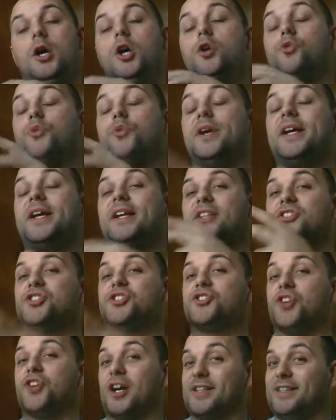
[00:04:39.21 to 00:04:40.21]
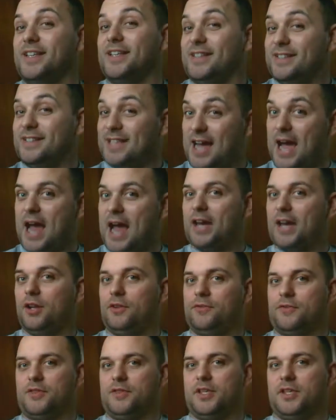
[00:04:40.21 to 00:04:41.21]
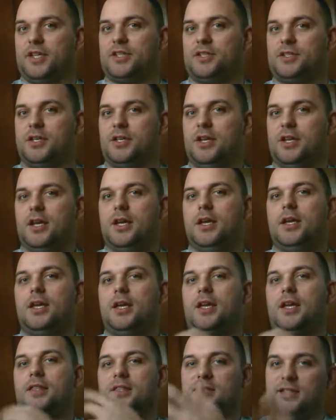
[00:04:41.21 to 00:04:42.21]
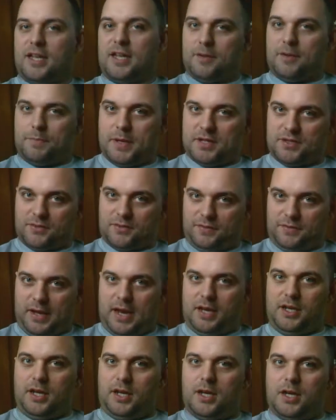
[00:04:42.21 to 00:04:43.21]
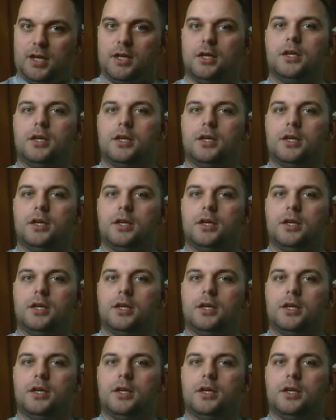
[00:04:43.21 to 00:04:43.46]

reconstructed title for this, in the state of Pennsylvania,